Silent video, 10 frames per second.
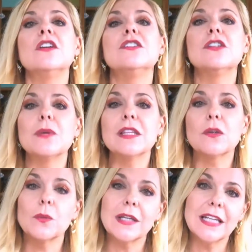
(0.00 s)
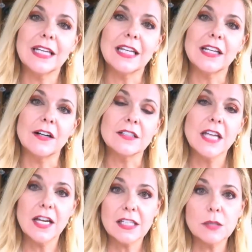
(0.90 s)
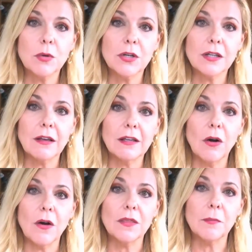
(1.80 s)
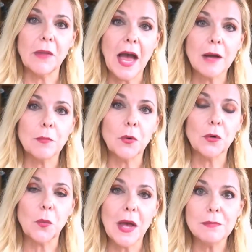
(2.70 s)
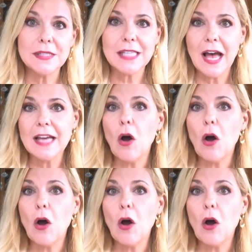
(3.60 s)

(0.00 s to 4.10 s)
doing the reading in our textbook and on the Blackboard website,